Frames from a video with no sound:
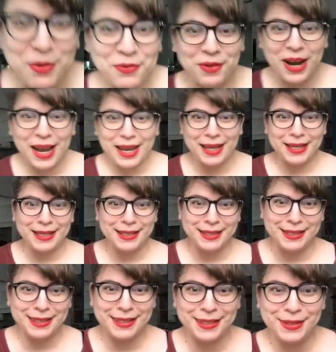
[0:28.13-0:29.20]

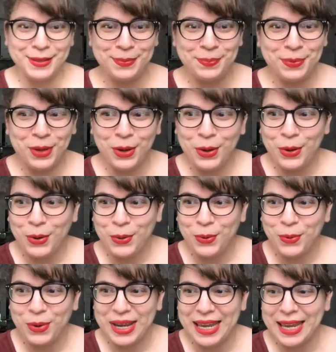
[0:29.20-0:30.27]
friends,
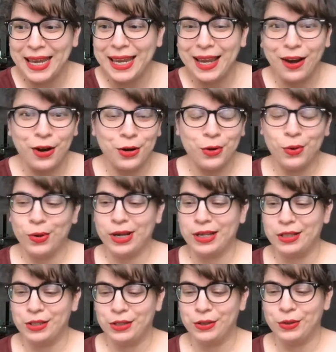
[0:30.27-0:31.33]
we are going
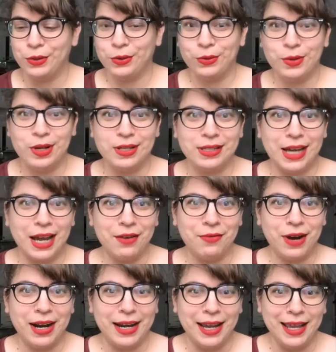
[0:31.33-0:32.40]
to dive
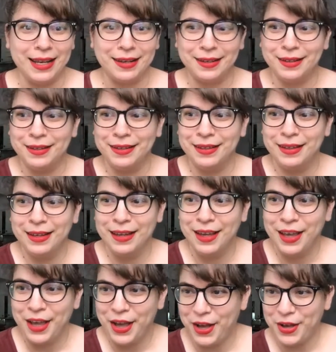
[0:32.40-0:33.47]
right in.
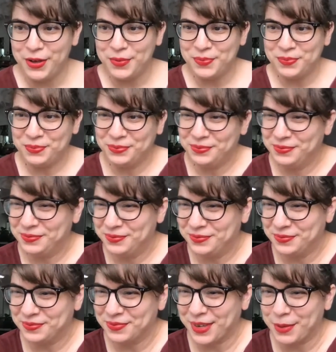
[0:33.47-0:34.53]
I'm
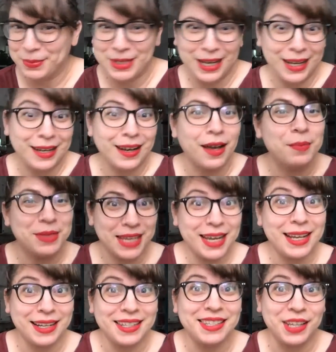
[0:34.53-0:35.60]
taking
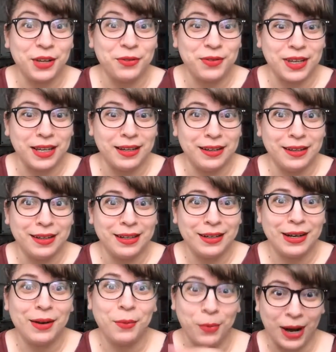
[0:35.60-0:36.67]
a selfie
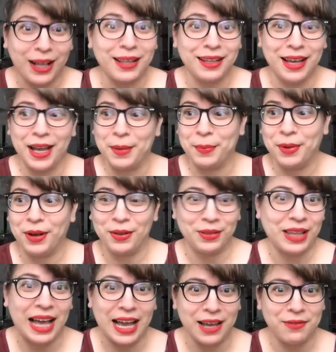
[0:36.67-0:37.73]
while I'm
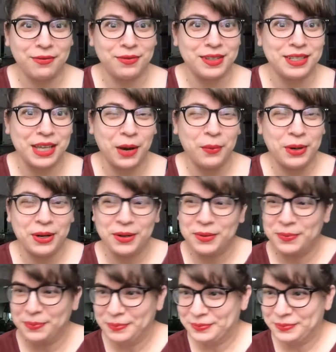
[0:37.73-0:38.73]
live. Is that weird?